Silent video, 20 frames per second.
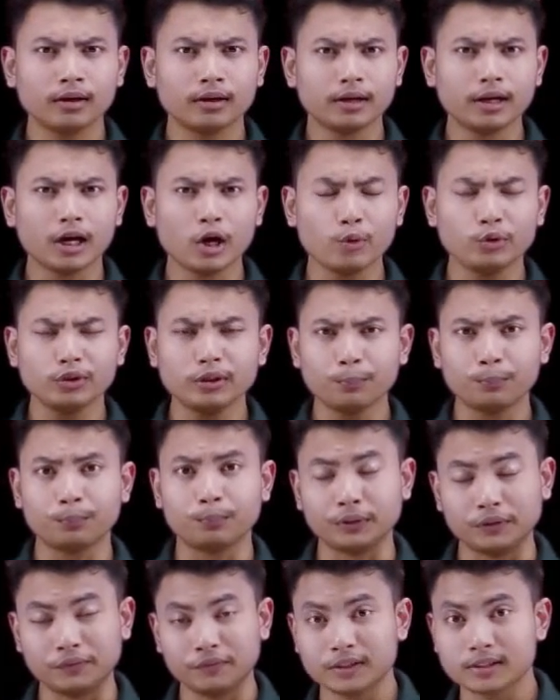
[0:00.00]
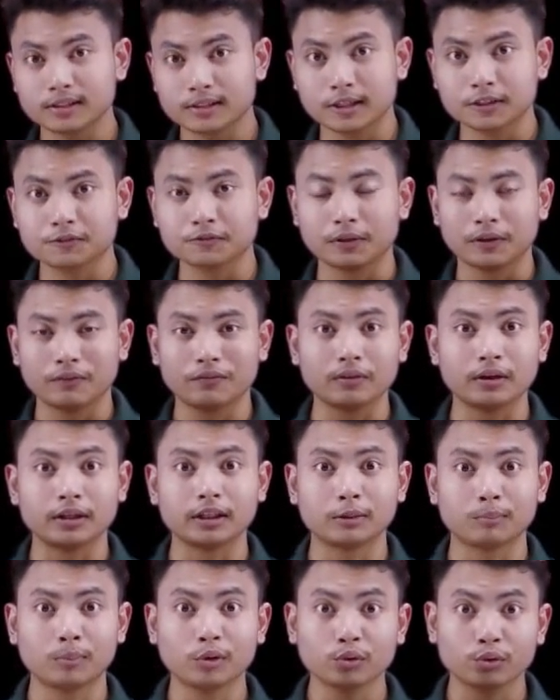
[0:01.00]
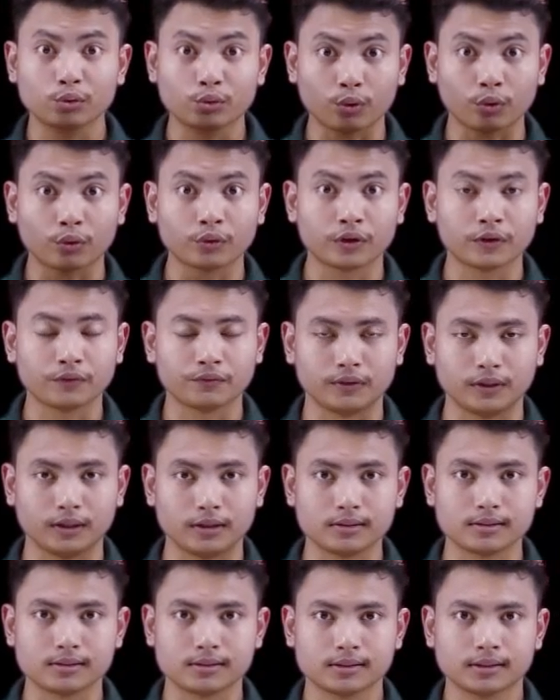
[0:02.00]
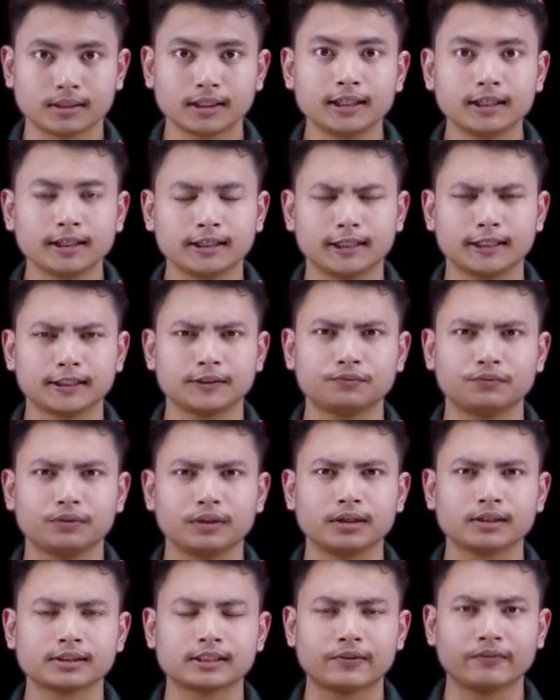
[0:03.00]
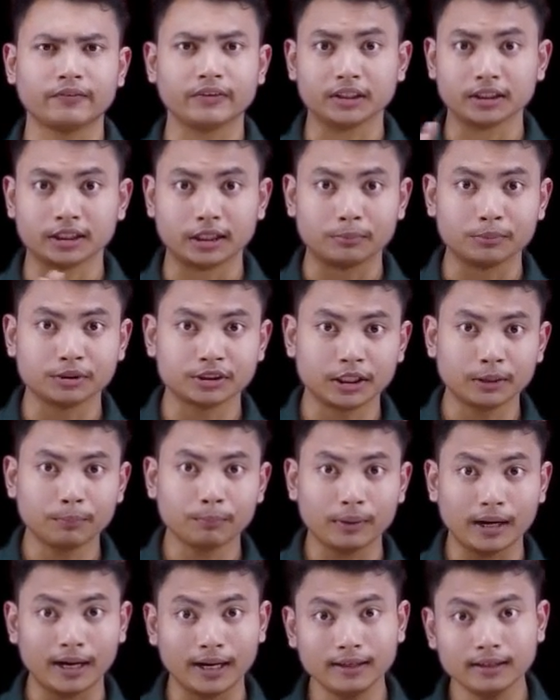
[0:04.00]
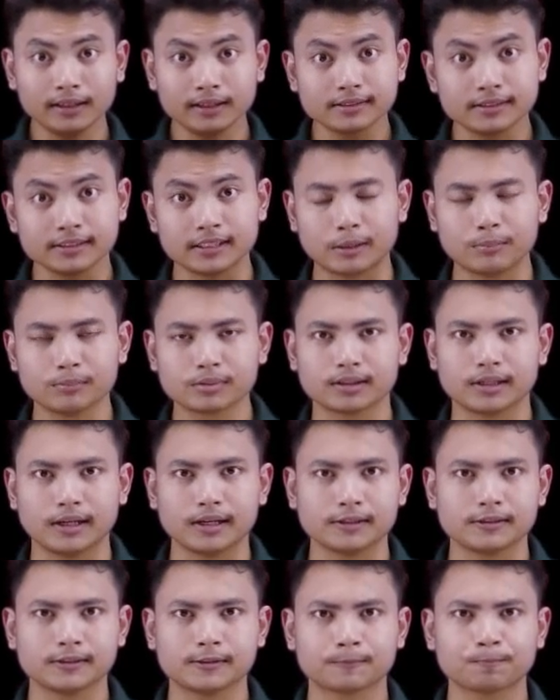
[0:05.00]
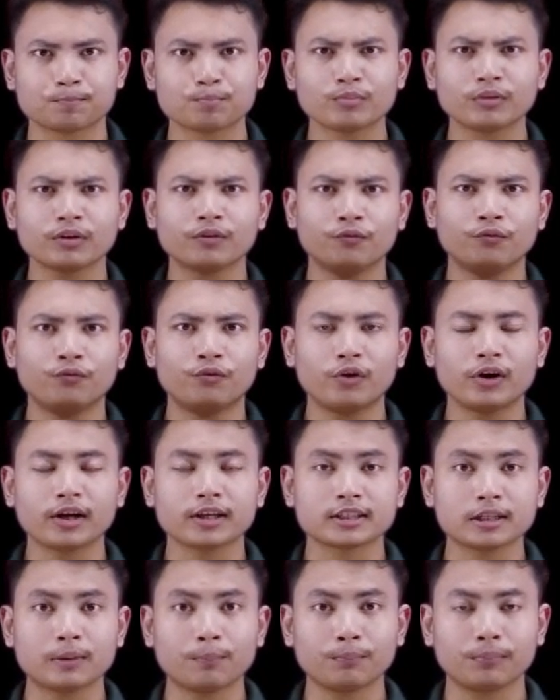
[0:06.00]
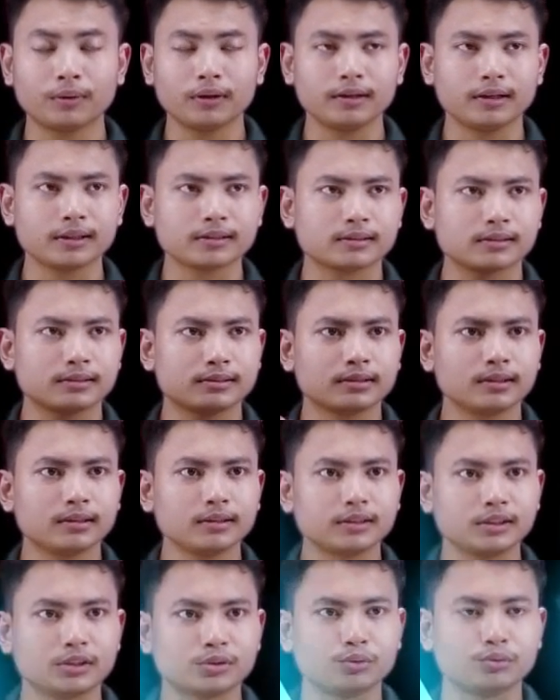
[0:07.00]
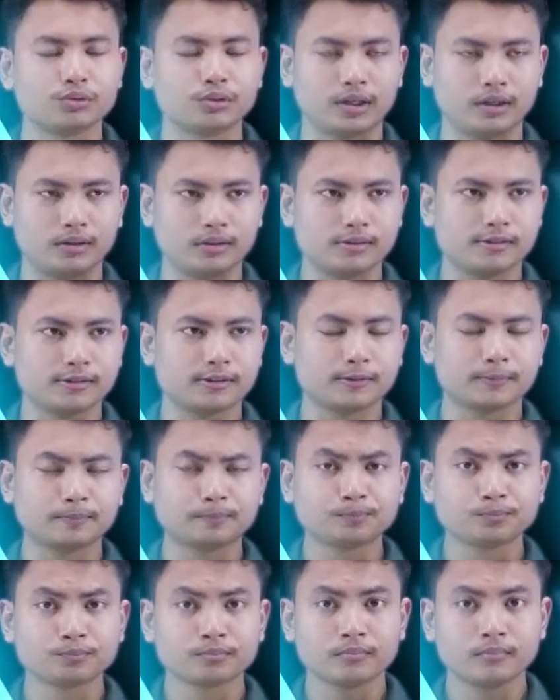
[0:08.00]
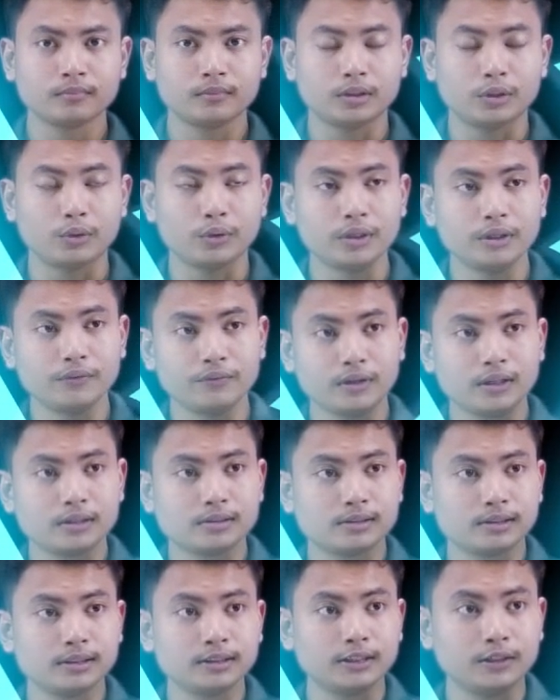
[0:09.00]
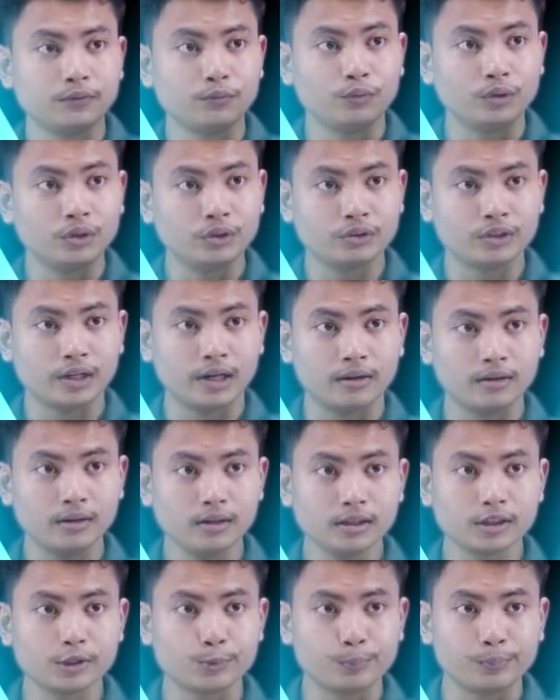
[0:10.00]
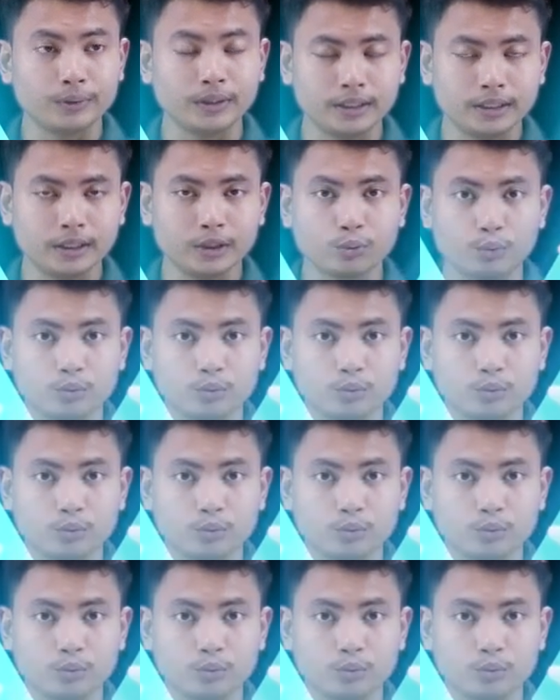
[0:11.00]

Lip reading: Now in the previous class we have learned about congruent figures, that is figures having same shape and same size. For example, let's consider these two triangles. Now here we can see that one triangle completely